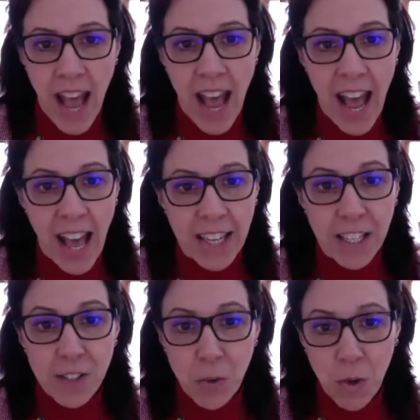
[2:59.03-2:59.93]
And
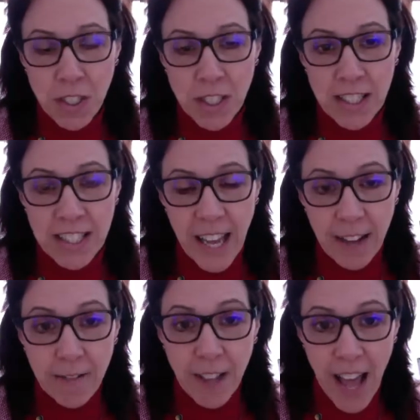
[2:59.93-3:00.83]
it's going to take
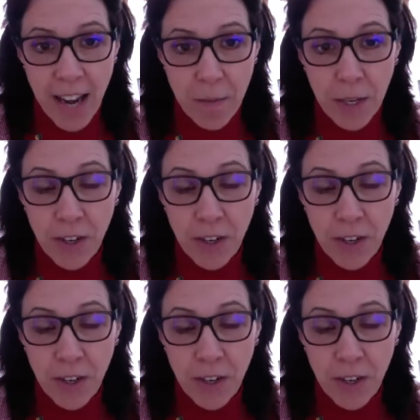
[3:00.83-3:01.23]
Vladimir